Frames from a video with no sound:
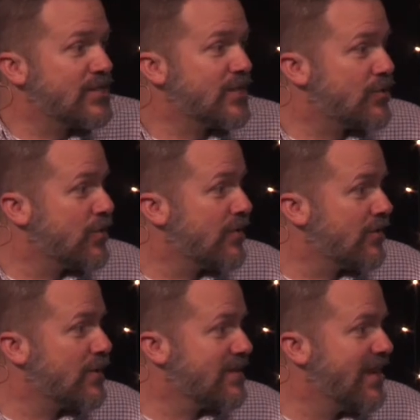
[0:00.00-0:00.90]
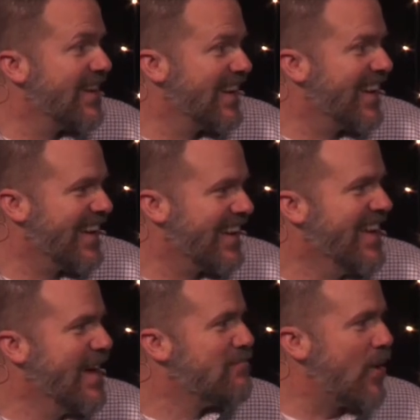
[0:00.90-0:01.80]
the truth.
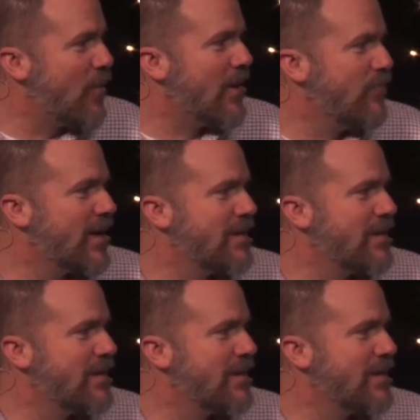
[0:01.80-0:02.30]
My wife wanted